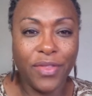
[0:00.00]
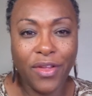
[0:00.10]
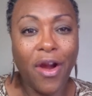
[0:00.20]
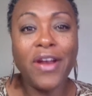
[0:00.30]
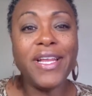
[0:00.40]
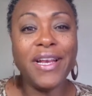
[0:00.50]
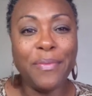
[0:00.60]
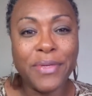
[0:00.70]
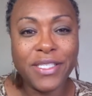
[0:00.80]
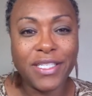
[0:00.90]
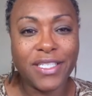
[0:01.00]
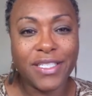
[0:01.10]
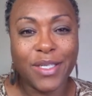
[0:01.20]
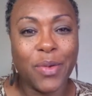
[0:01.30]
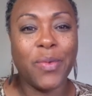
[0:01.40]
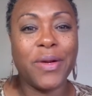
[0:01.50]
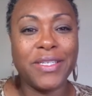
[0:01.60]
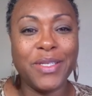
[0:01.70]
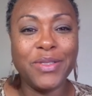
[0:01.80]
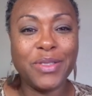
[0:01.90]
There aren't any positions. We're
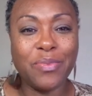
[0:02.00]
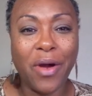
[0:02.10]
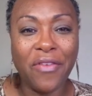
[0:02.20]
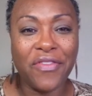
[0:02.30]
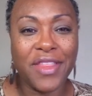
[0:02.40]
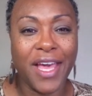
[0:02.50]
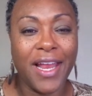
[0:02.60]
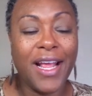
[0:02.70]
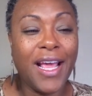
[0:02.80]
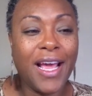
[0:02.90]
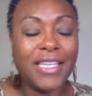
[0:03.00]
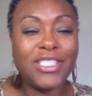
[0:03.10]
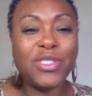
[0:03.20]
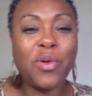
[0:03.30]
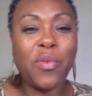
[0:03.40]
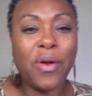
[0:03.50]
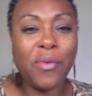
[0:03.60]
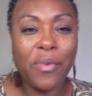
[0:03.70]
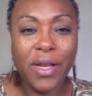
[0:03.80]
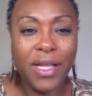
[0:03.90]
too small for that. So
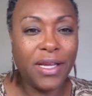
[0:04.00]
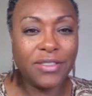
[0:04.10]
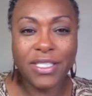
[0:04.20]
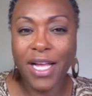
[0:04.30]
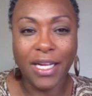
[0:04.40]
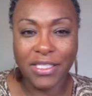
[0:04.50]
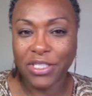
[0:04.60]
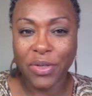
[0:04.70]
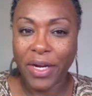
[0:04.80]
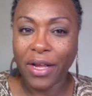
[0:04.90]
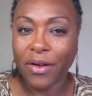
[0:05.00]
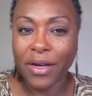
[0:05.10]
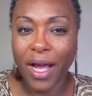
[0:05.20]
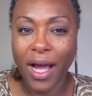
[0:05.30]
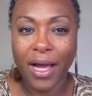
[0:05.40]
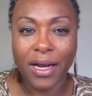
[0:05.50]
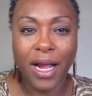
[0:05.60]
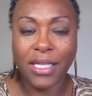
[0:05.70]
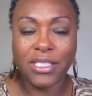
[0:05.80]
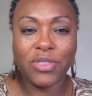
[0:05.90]
we're really here just concentrating on God,
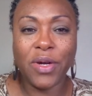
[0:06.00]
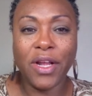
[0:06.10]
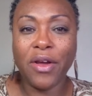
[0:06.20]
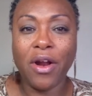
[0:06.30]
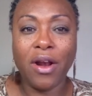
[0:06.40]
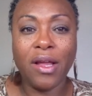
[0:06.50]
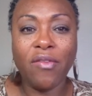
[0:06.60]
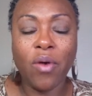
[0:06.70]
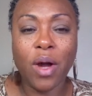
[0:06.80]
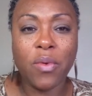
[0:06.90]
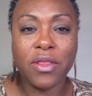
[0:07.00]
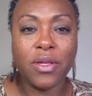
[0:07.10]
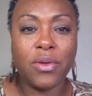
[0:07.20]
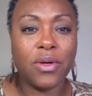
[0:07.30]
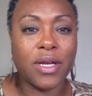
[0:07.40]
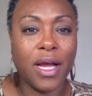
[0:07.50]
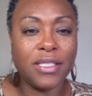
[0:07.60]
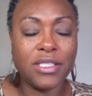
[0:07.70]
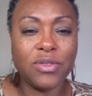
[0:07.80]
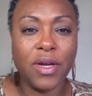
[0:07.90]
concentrating on our love walk with the Lord,
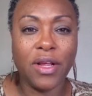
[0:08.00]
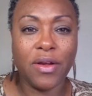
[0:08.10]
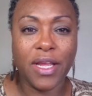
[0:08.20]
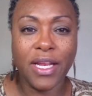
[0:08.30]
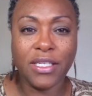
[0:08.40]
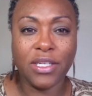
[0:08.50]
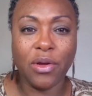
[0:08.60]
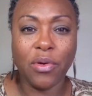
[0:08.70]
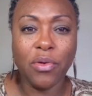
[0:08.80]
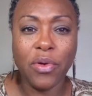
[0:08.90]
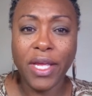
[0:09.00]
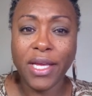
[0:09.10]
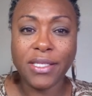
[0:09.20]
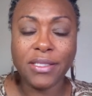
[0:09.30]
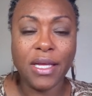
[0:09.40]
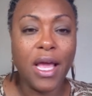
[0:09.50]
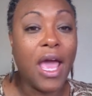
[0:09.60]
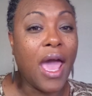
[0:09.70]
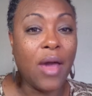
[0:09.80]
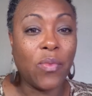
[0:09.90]
concentrating on getting to know who he is
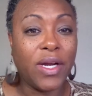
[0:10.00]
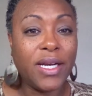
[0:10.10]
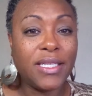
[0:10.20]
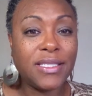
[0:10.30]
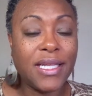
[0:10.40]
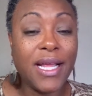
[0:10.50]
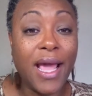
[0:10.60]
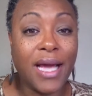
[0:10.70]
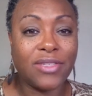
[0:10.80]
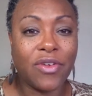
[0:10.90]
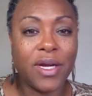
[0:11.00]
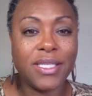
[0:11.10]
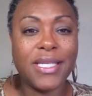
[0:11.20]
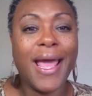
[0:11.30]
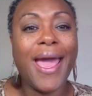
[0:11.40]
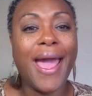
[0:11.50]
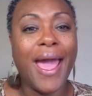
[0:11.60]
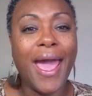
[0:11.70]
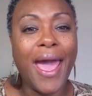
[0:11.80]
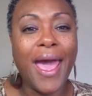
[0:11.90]
and what it is that he has for us.
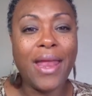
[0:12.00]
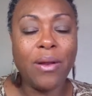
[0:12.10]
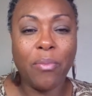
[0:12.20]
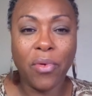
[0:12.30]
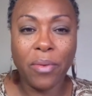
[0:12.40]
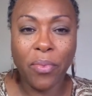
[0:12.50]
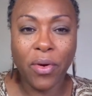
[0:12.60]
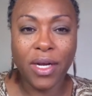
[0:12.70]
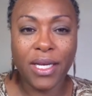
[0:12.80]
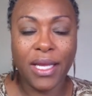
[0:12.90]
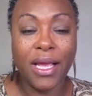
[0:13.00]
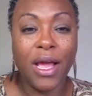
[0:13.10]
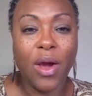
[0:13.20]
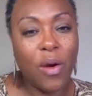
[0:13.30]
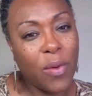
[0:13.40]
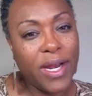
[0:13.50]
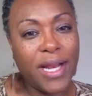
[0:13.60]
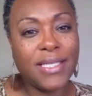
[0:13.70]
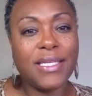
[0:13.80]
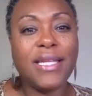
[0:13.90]
And more importantly, what it
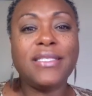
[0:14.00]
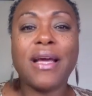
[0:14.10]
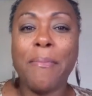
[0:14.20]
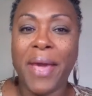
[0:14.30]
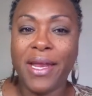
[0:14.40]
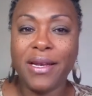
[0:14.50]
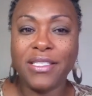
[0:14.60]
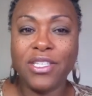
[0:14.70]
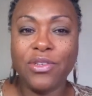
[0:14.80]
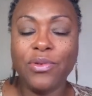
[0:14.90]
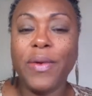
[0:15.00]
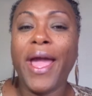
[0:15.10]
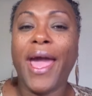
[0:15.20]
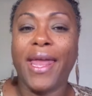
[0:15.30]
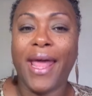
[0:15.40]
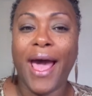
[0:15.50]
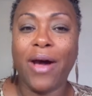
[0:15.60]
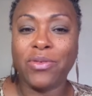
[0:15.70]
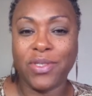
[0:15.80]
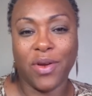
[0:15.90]
is that he's commanded us to do and
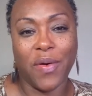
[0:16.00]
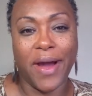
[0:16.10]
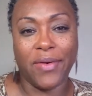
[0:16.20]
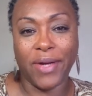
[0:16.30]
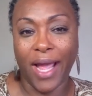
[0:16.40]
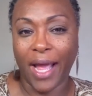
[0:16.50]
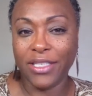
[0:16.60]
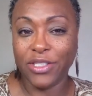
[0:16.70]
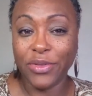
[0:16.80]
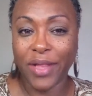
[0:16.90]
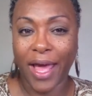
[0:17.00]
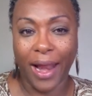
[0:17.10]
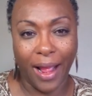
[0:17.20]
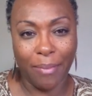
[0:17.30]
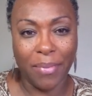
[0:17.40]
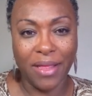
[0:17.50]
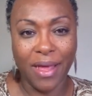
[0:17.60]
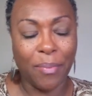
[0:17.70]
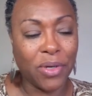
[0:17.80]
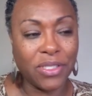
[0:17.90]
how to go out and do that and be
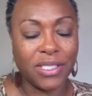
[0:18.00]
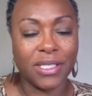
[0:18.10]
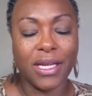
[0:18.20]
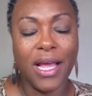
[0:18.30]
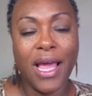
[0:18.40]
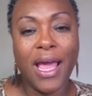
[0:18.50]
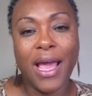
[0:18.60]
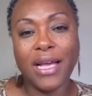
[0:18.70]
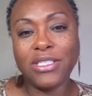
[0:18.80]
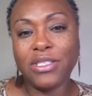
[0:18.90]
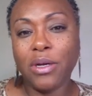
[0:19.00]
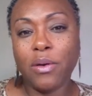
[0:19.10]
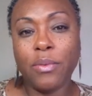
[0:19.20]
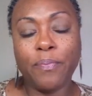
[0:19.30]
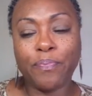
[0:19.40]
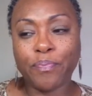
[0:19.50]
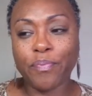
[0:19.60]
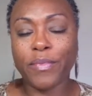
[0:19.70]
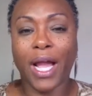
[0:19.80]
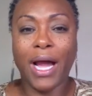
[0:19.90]
that person. And so
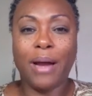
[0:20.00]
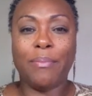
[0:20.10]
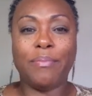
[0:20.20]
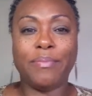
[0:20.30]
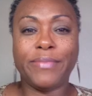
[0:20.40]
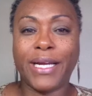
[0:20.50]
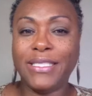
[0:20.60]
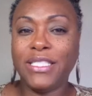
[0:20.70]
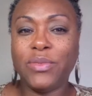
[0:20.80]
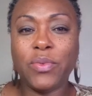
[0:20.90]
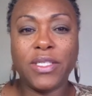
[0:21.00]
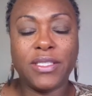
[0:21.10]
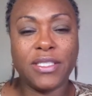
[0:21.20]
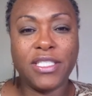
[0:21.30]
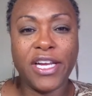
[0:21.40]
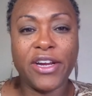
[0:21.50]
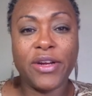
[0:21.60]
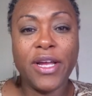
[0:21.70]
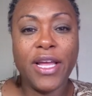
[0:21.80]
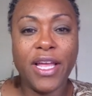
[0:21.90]
I just wanted to
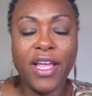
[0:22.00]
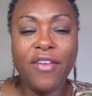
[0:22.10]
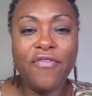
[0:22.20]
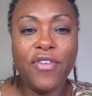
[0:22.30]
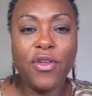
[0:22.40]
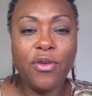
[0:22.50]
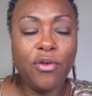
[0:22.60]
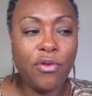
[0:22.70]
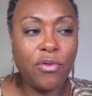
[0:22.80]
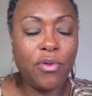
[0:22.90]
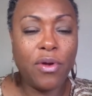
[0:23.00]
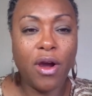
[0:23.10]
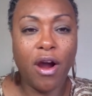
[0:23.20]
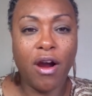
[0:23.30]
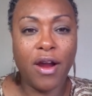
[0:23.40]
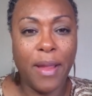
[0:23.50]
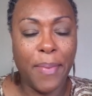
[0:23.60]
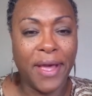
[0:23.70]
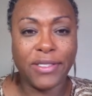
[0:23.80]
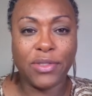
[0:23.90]
share, if you are a
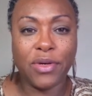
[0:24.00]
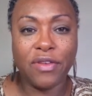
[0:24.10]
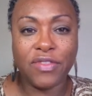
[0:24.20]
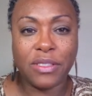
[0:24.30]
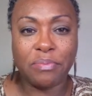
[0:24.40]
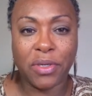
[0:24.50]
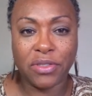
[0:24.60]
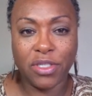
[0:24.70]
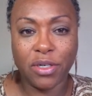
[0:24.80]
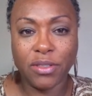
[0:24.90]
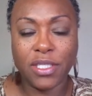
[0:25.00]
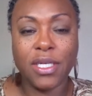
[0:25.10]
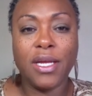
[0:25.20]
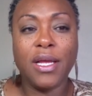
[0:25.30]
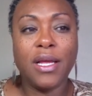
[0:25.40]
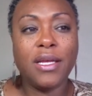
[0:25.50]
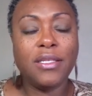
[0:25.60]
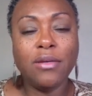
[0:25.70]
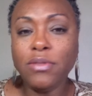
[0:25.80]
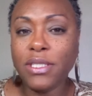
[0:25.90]
pastor of a small church,
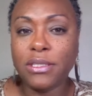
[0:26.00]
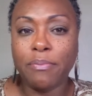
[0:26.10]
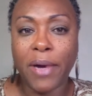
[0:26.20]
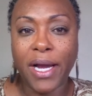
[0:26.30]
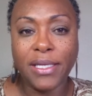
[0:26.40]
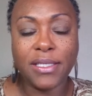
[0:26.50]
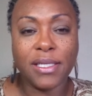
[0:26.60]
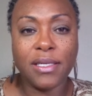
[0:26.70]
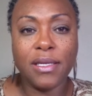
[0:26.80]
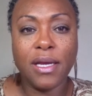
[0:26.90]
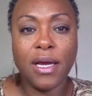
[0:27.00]
don't despise it.